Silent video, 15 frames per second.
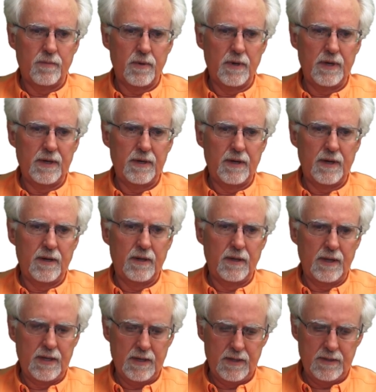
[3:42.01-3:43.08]
print
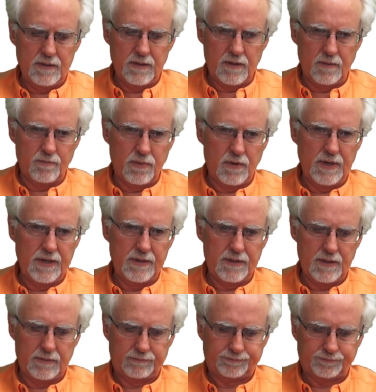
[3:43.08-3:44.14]
ln or
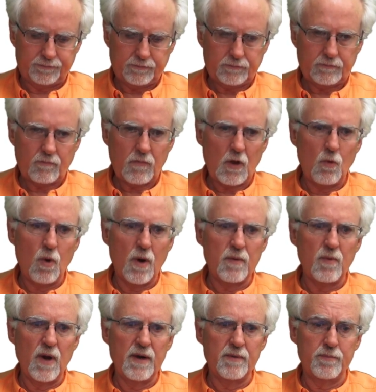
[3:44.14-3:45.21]
print what I
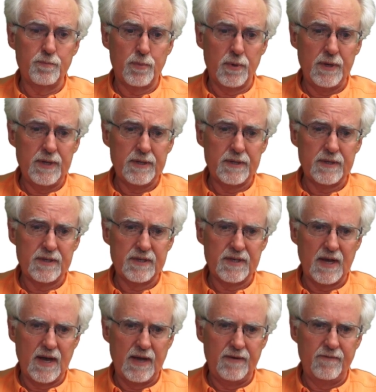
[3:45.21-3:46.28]
want to print,
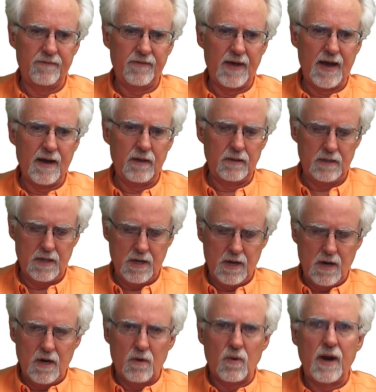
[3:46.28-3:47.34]
sine val,
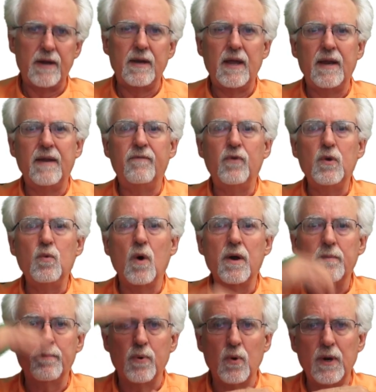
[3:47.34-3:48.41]
right? And if we want to
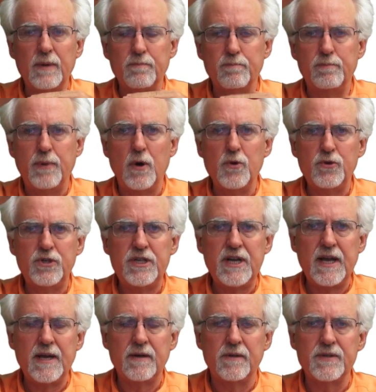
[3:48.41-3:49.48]
print both
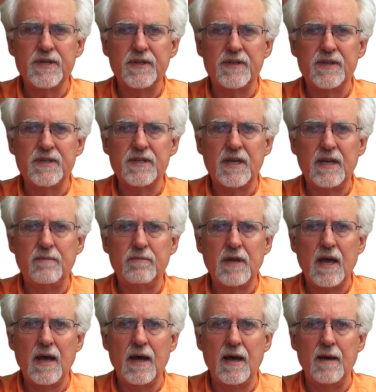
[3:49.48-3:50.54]
channels at the same
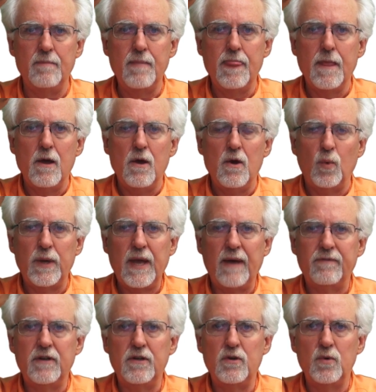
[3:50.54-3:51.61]
time, we
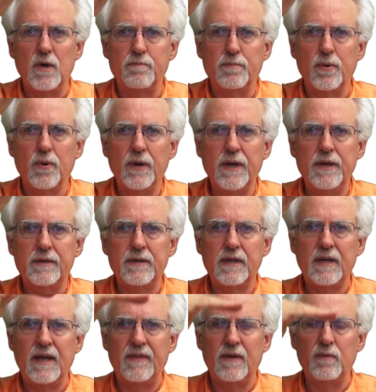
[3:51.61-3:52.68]
have to do a print
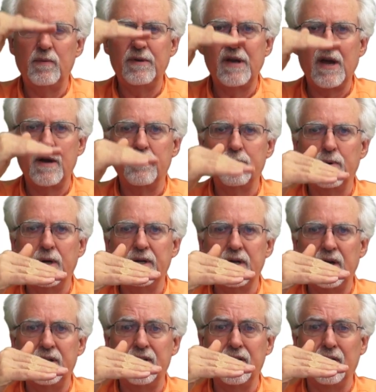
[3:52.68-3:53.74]
and then we got to print
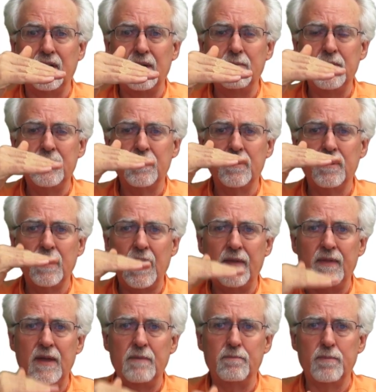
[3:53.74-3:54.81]
a delimiter
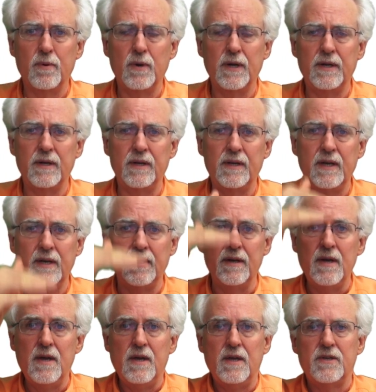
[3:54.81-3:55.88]
and then print again.
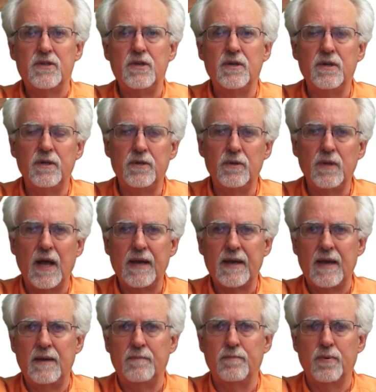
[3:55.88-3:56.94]
So you could do like
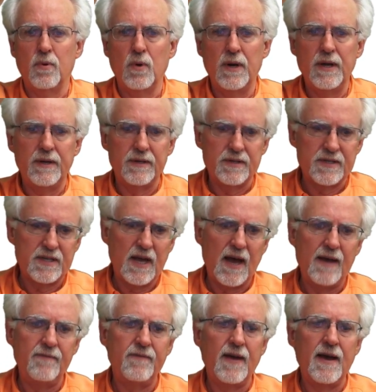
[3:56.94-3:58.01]
a print
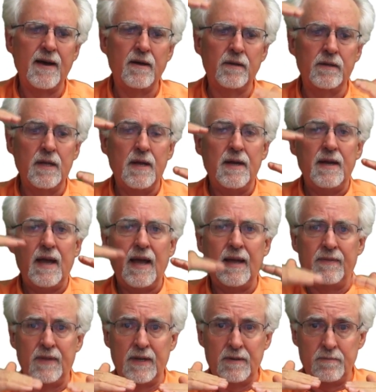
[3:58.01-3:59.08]
sine val
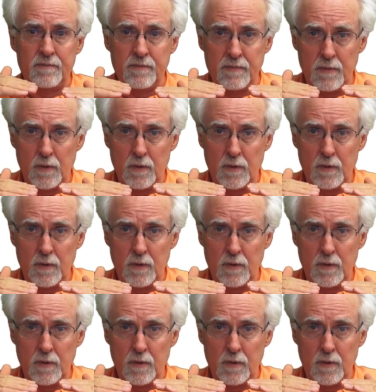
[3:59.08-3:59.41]
and then